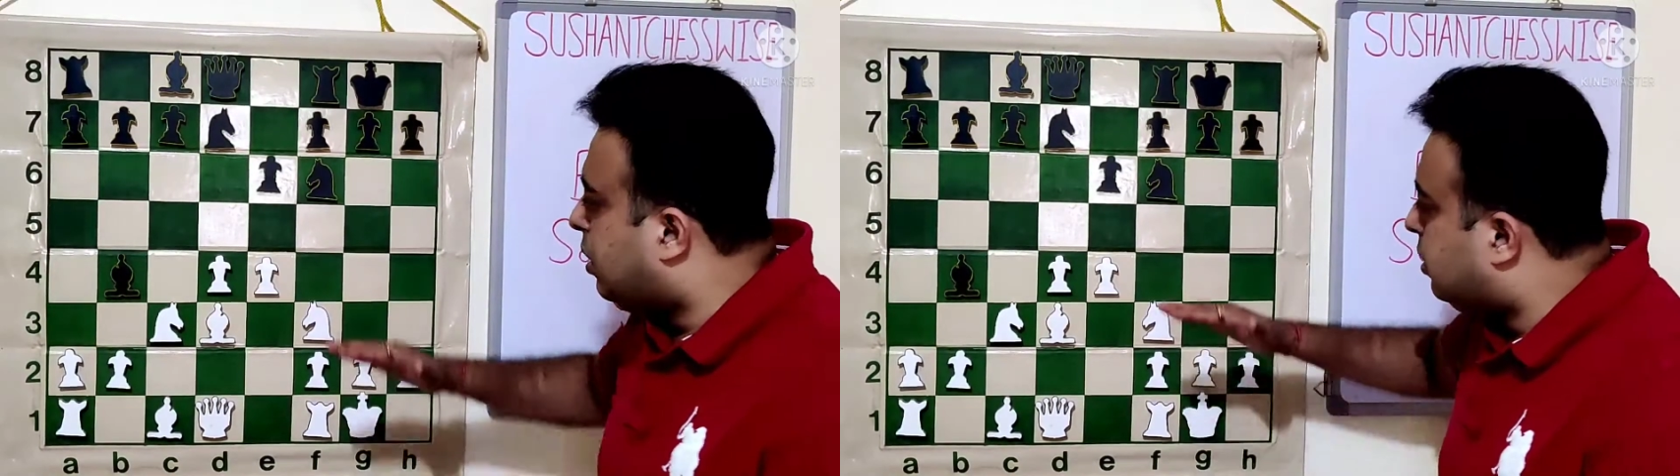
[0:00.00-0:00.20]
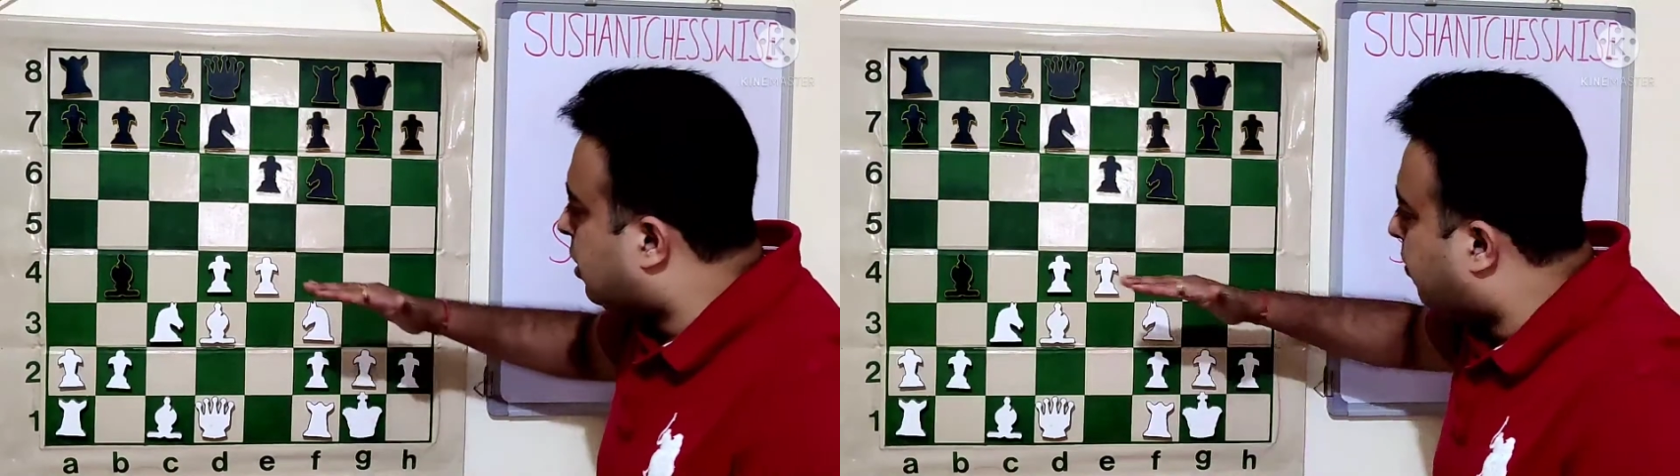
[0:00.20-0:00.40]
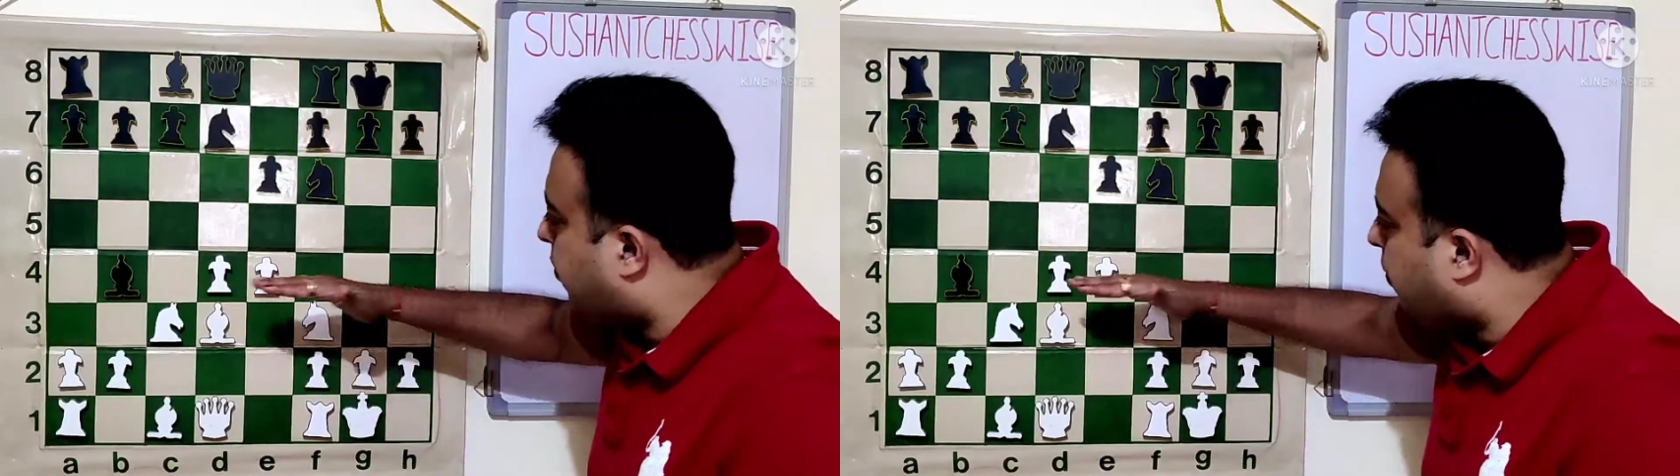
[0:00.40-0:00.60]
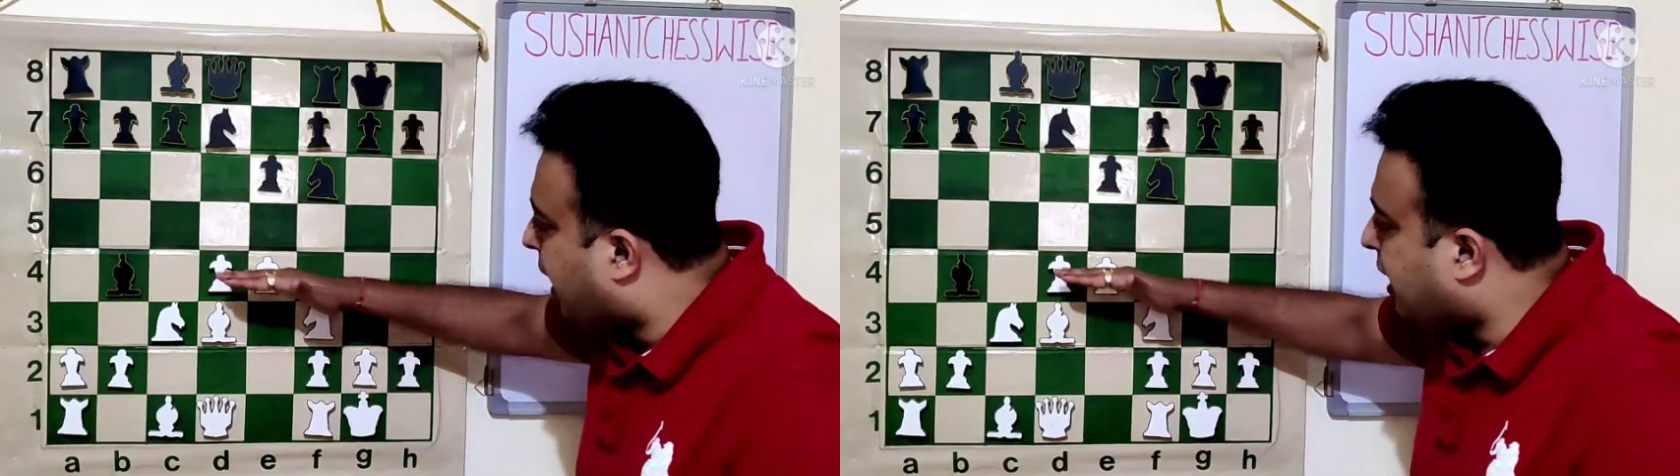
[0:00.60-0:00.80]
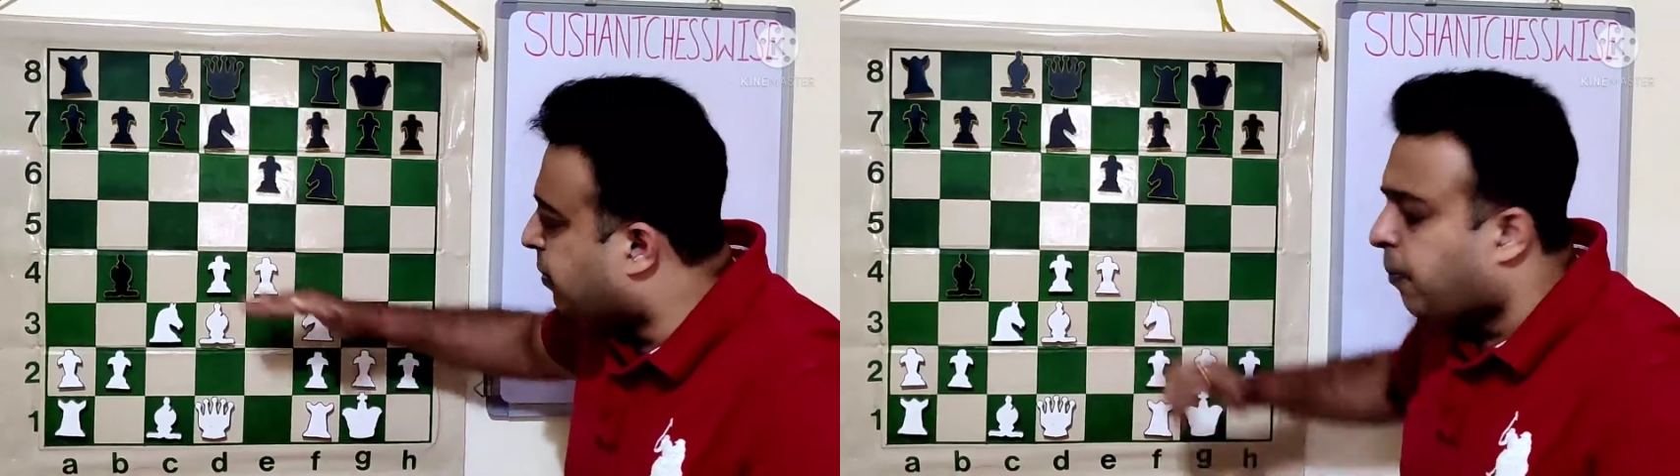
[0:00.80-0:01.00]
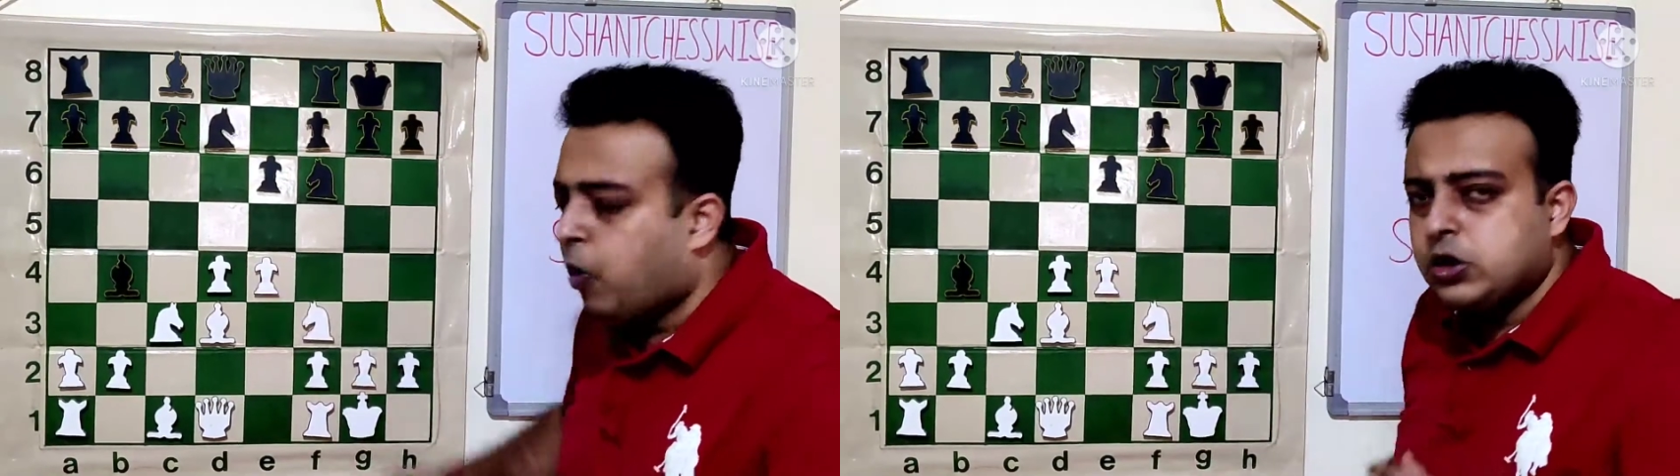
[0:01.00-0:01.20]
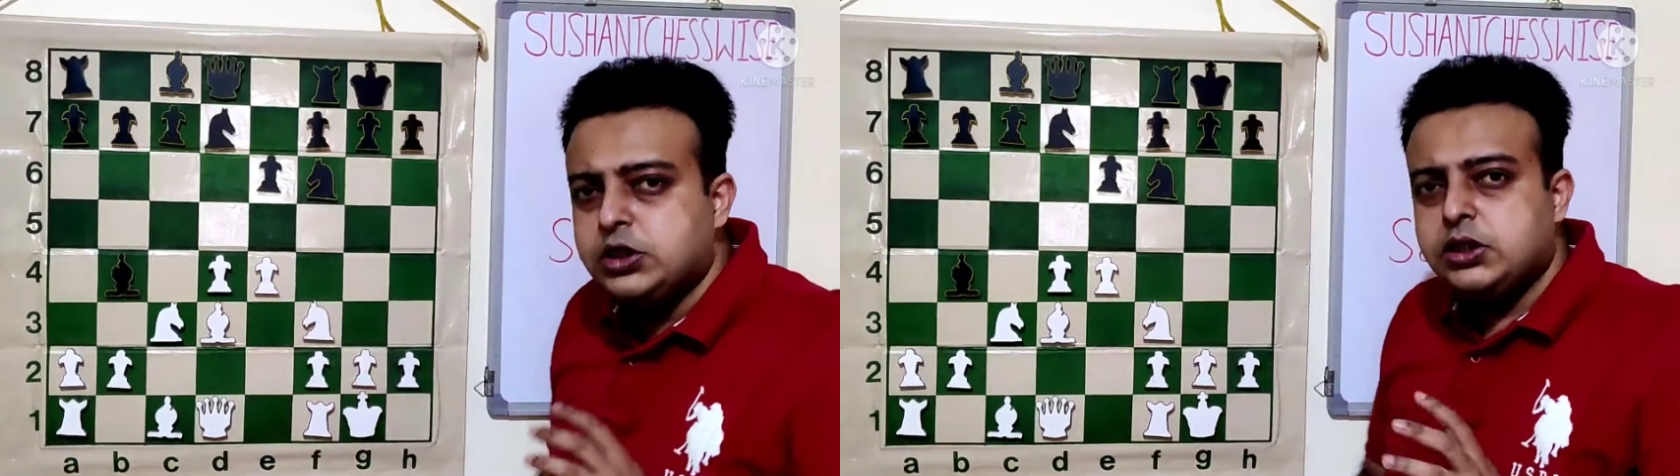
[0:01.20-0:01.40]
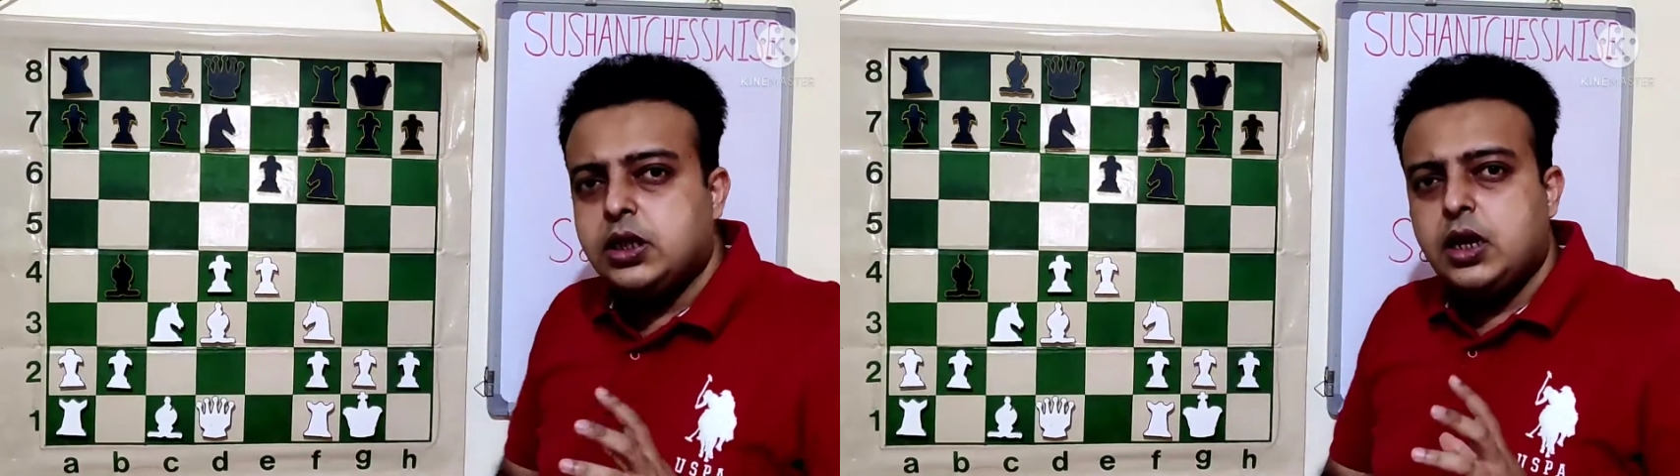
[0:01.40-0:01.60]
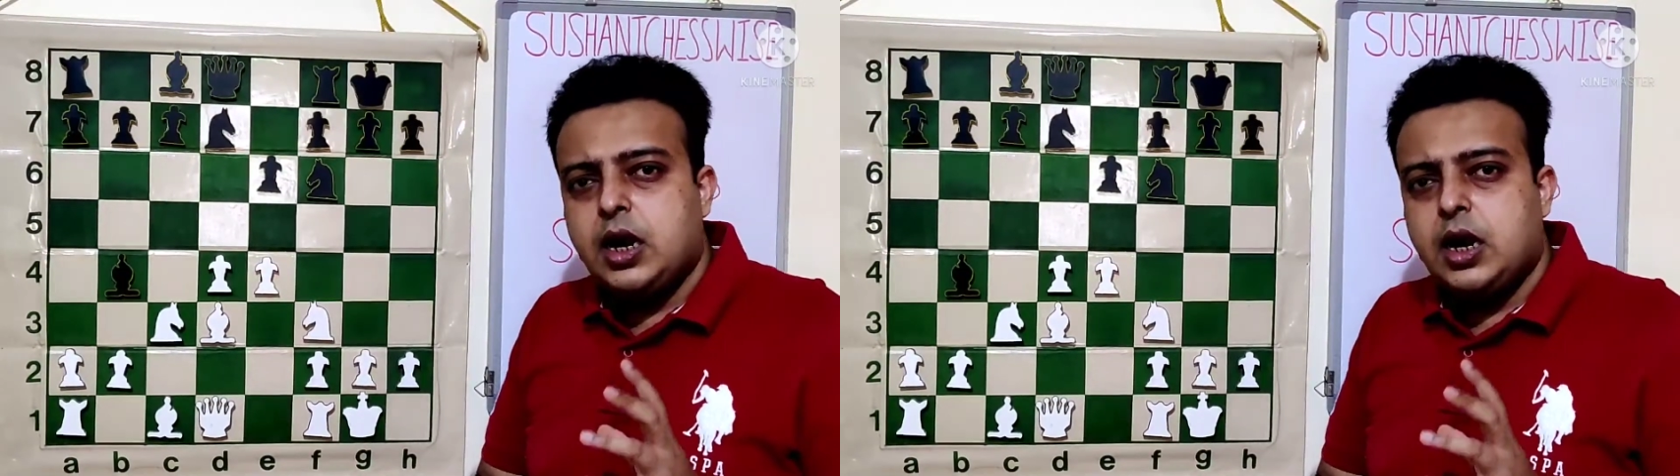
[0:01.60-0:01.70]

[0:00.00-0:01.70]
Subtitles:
the white pawns